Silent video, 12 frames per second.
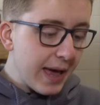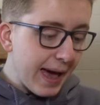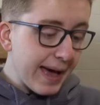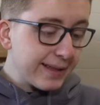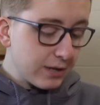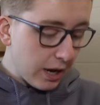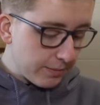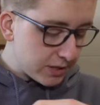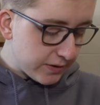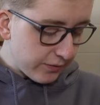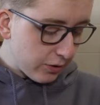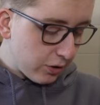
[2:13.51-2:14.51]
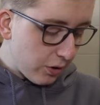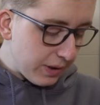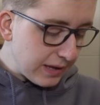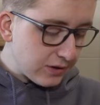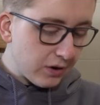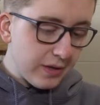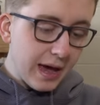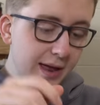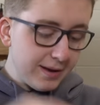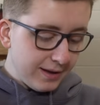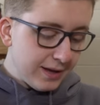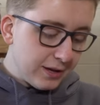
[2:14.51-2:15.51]
at Tomas Cvercko. and enter
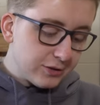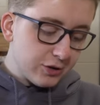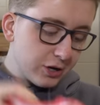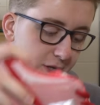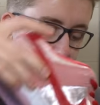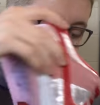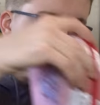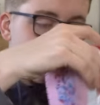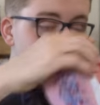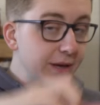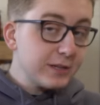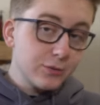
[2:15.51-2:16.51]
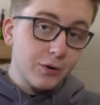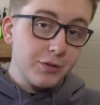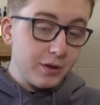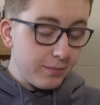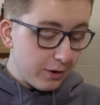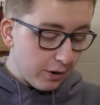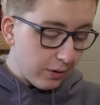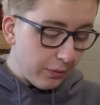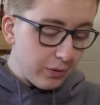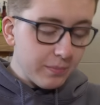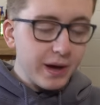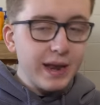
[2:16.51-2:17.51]
that. Trust me, yo, it's worth it, bro. And
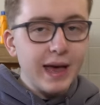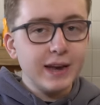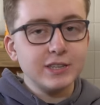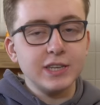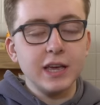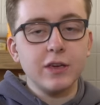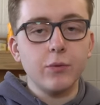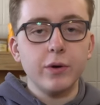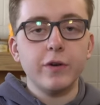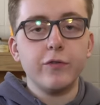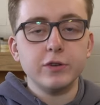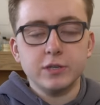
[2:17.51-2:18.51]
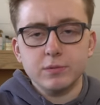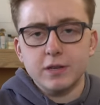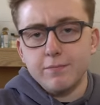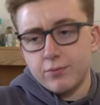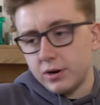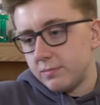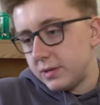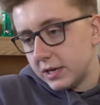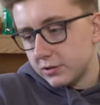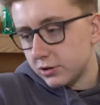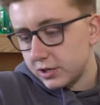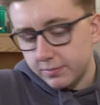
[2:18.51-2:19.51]
we might add a second winner for some Supreme
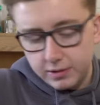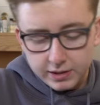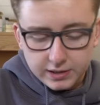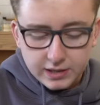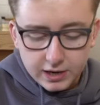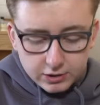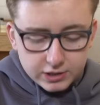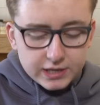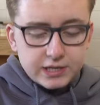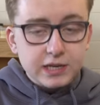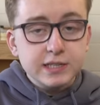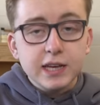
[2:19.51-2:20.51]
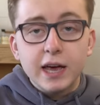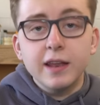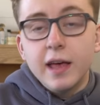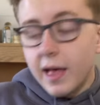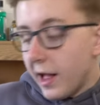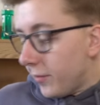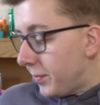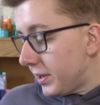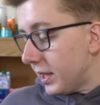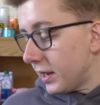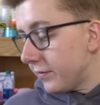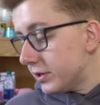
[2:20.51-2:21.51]
teas or something like that. Because as I said,
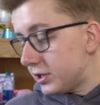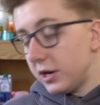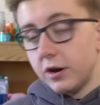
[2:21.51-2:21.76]
beginning of this